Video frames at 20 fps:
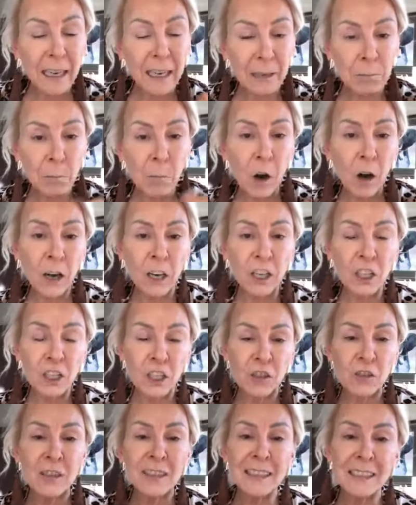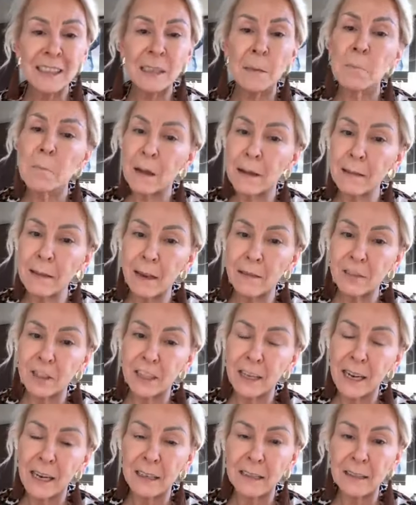in March, so this is a month
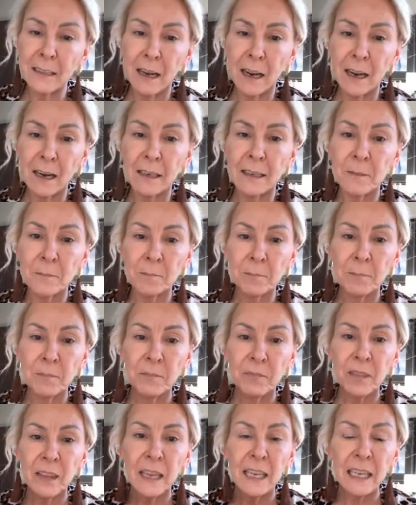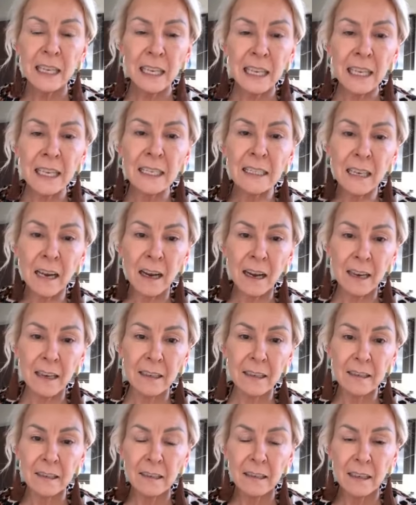after Ken died, he
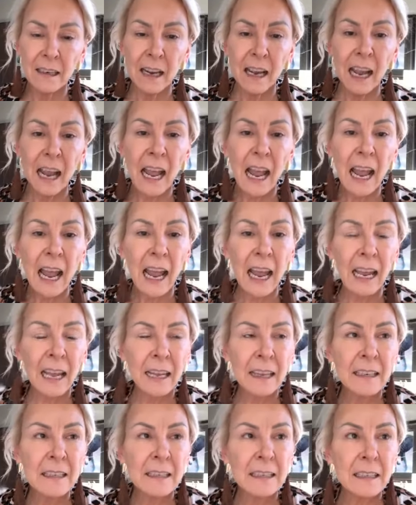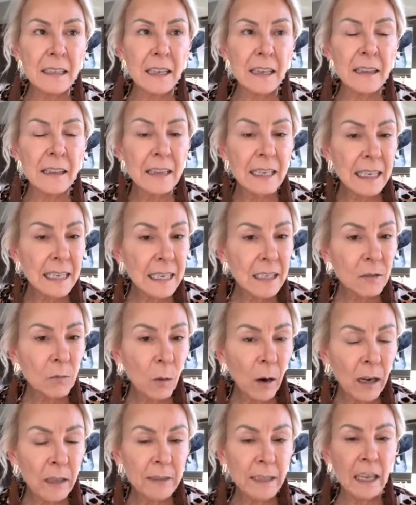died. And these
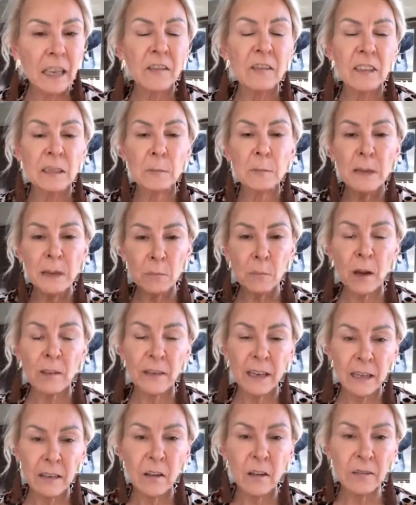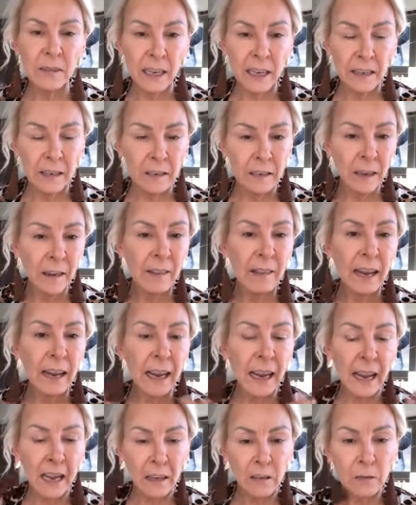wild elephants, meanwhile, they they they
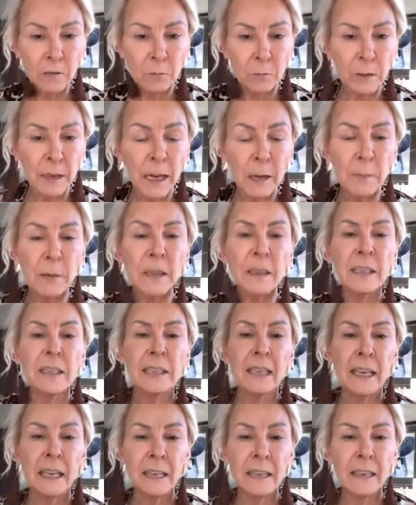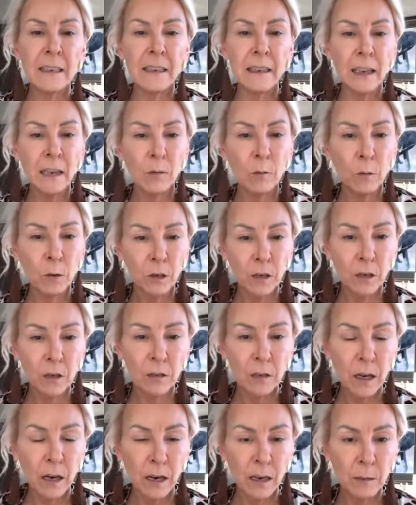had rehabilitated. They
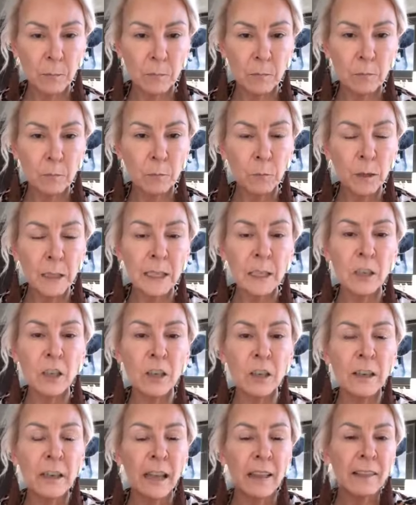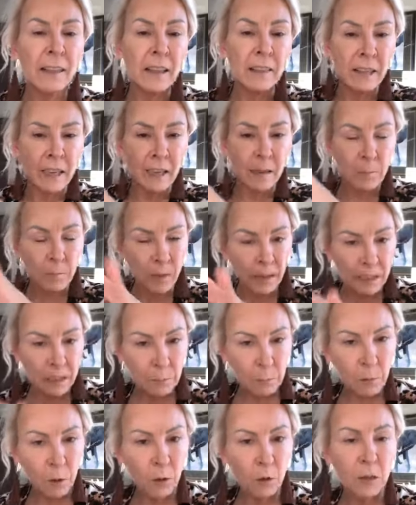were um, really good, and then they
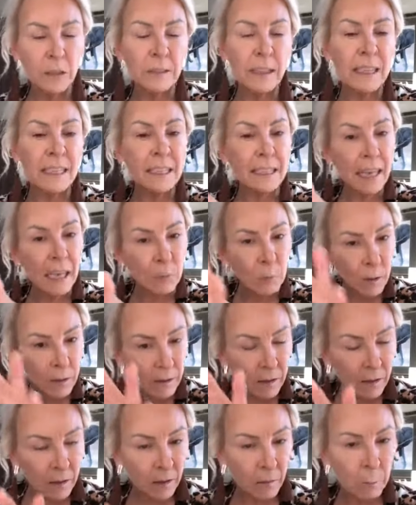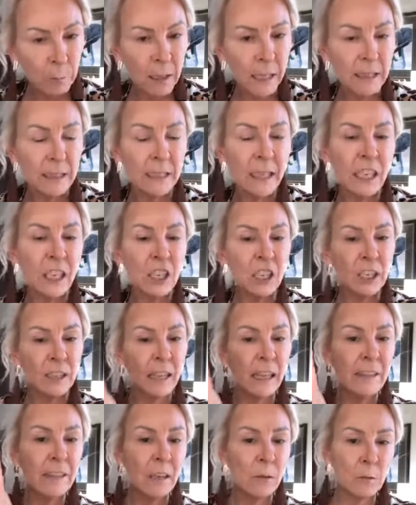explored. They stayed within the
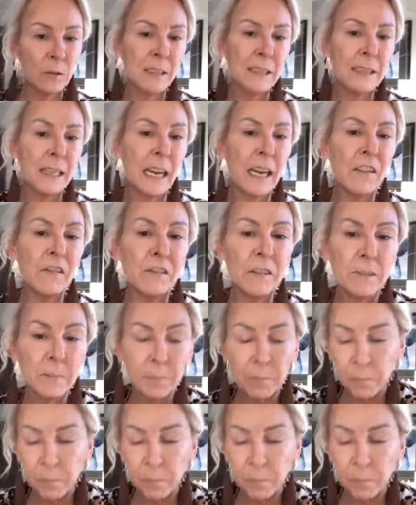plantation that they were safe,